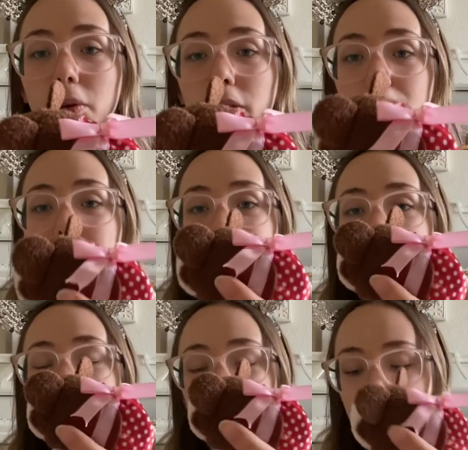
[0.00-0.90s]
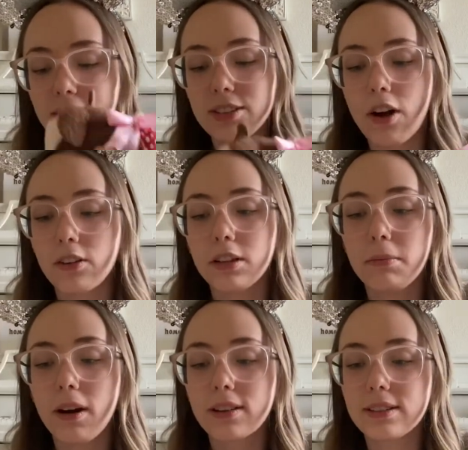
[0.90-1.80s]
They're made to look like chocolate
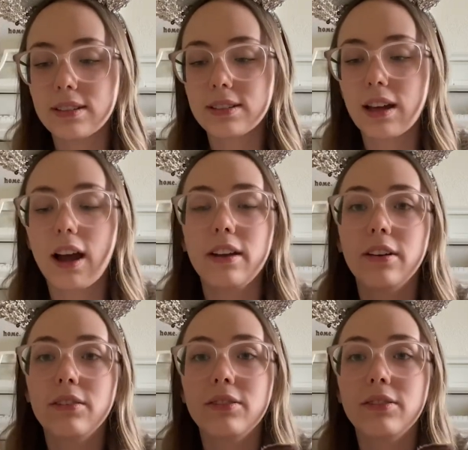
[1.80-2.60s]
boxes, kind of.